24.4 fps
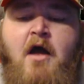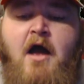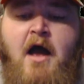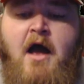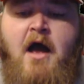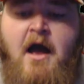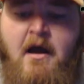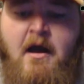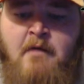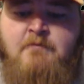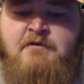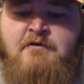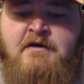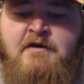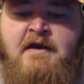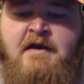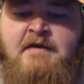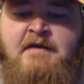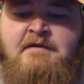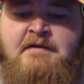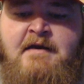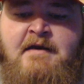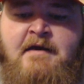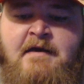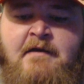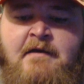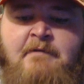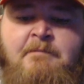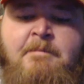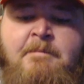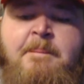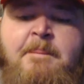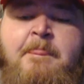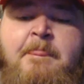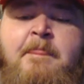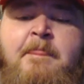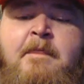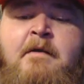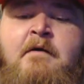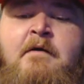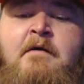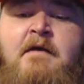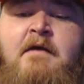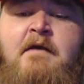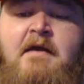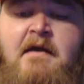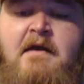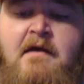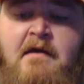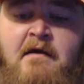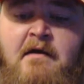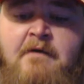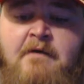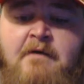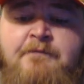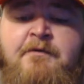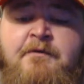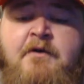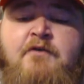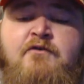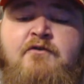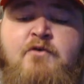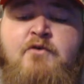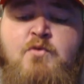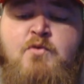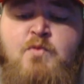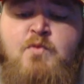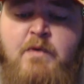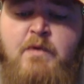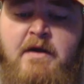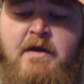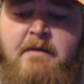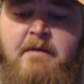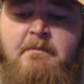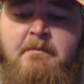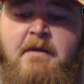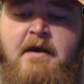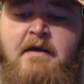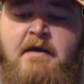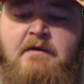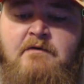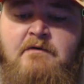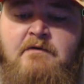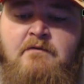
I'm changing that. If there's a rematch,